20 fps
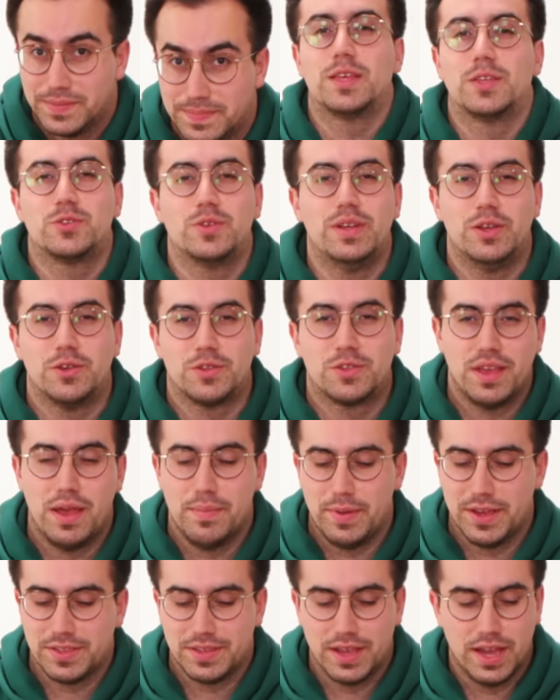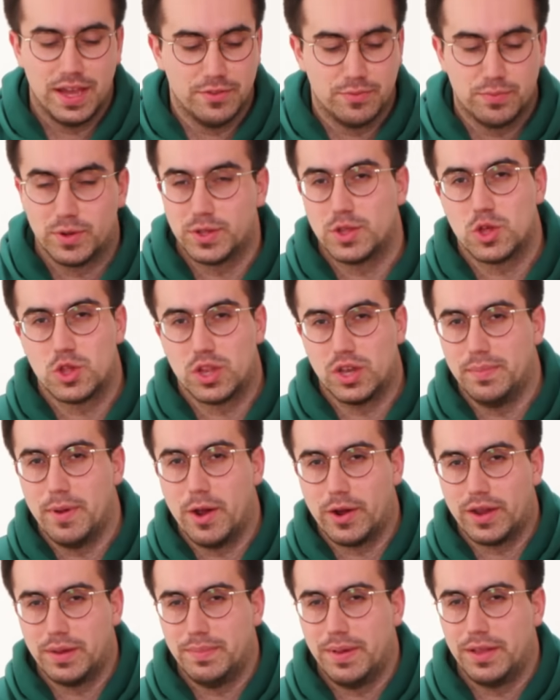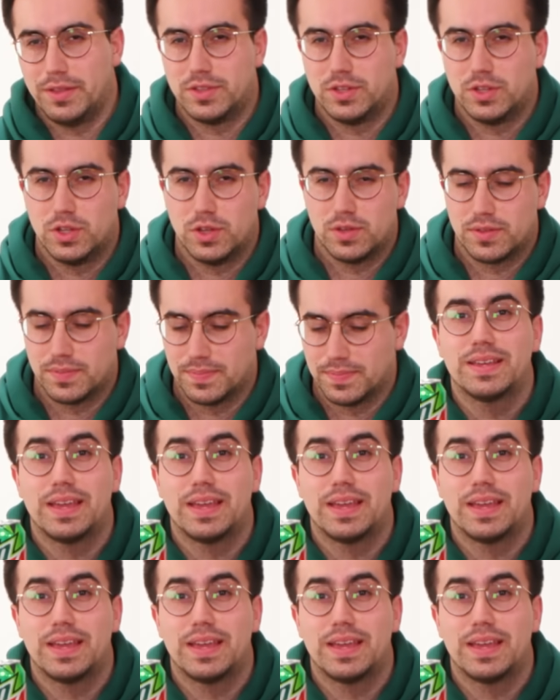Let's do a little side-by-side of British and American Mountain Dews.